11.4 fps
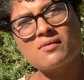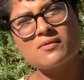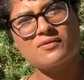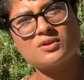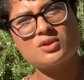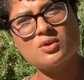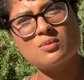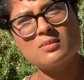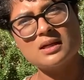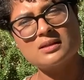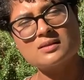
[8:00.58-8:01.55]
for 2
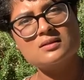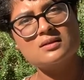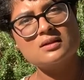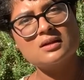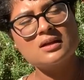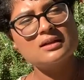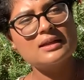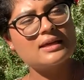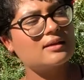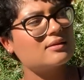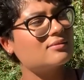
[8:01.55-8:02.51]
months?
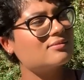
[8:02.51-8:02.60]
Like,